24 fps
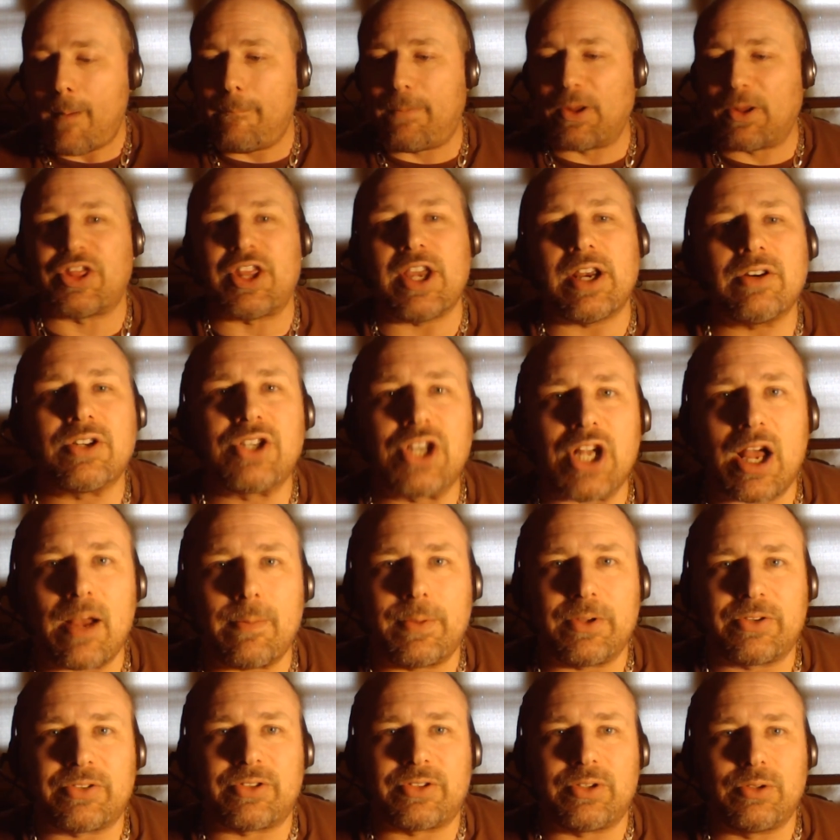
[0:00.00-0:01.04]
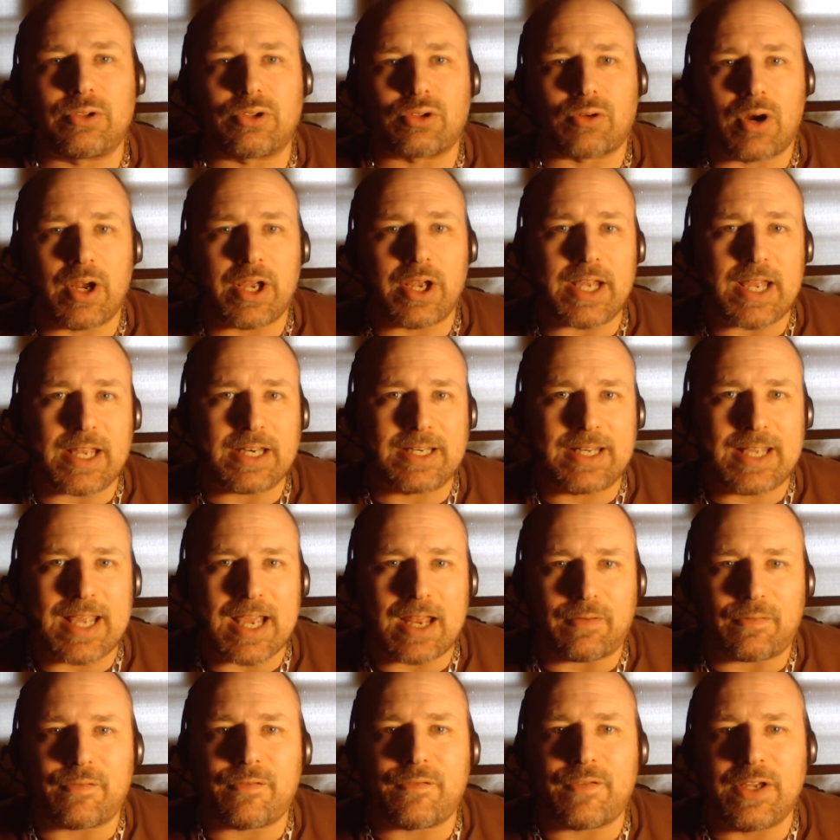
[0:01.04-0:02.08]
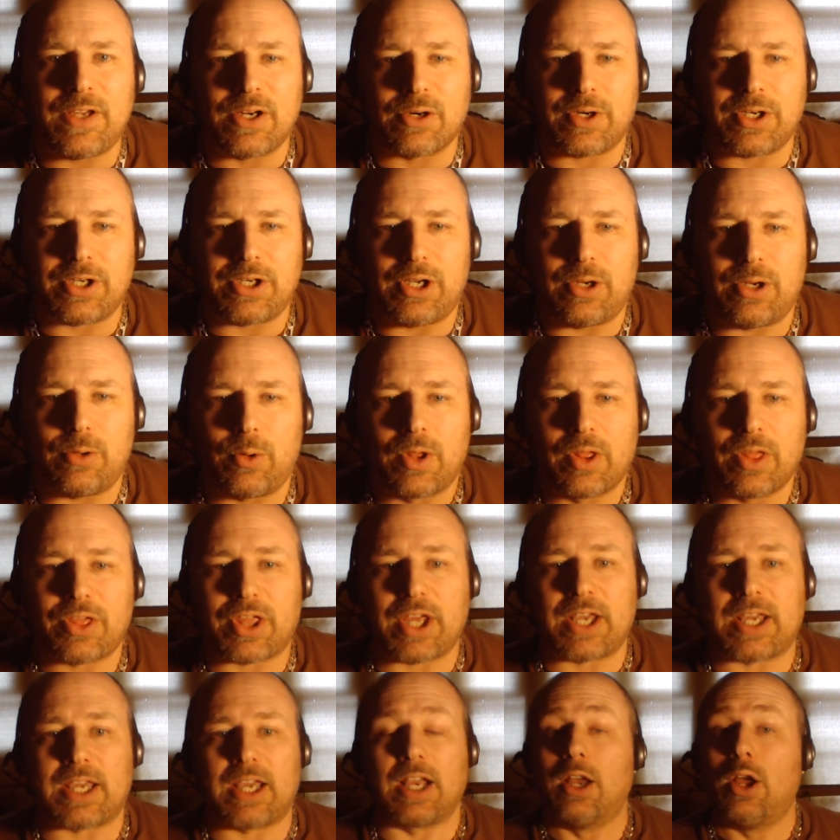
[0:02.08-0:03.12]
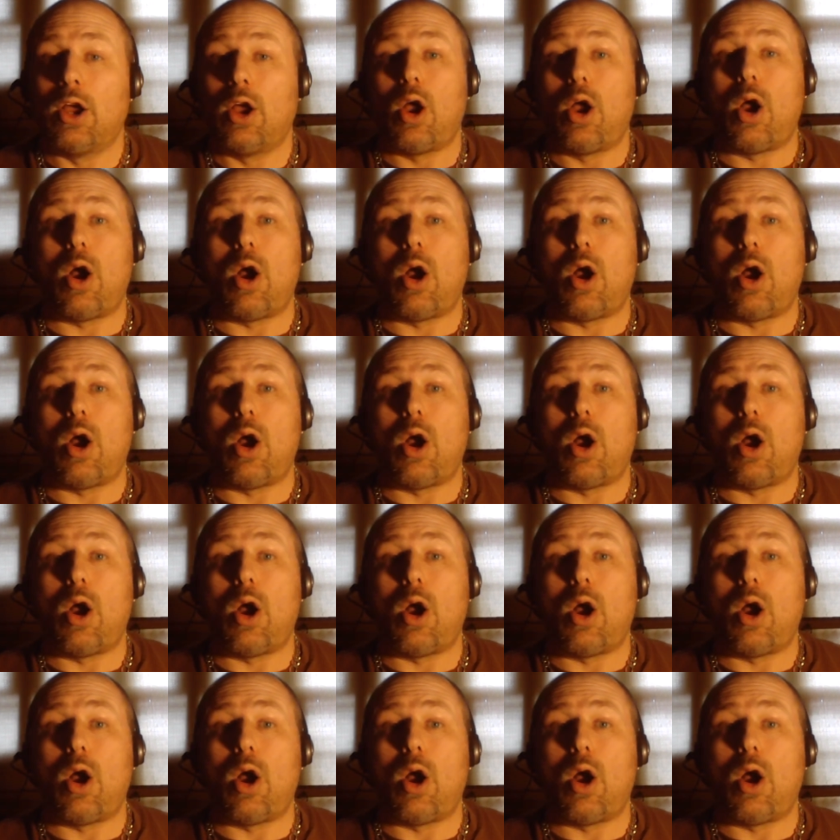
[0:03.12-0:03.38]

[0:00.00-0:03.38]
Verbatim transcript: But their job is to try and get fear in you, thinking,